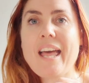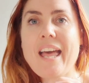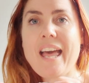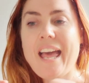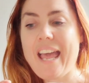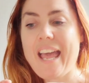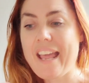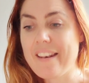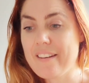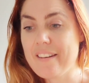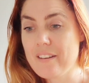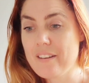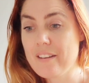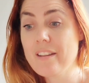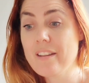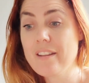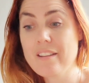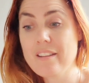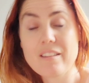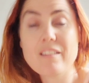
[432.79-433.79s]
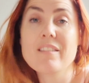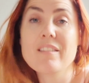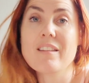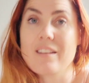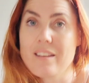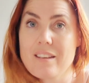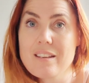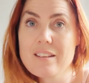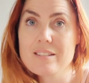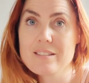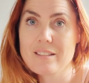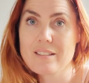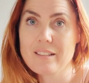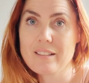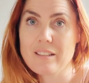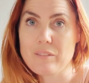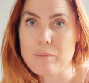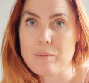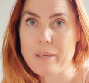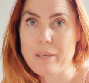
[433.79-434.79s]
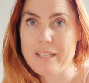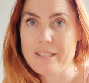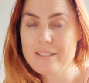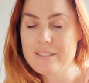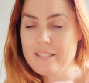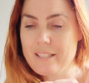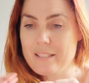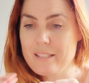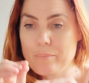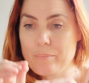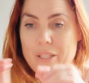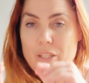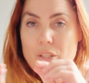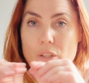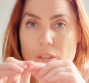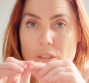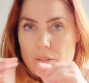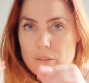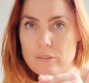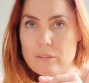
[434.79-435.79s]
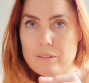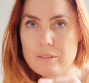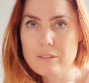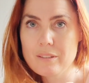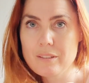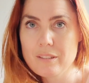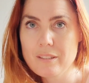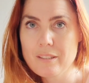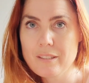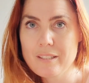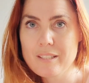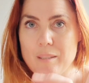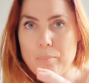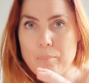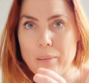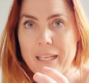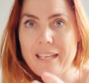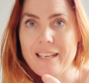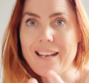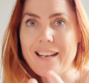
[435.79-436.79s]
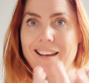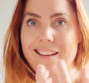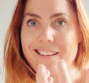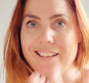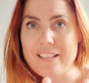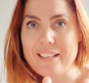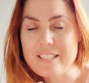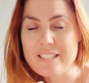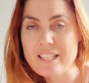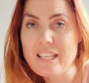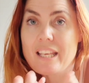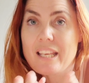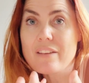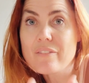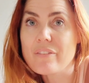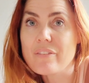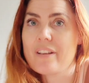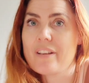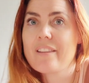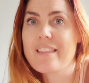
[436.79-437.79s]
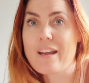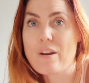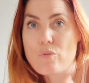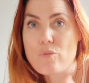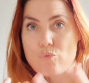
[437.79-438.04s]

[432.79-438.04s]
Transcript: and the gear stick lever base has been used to pick it out and to give it that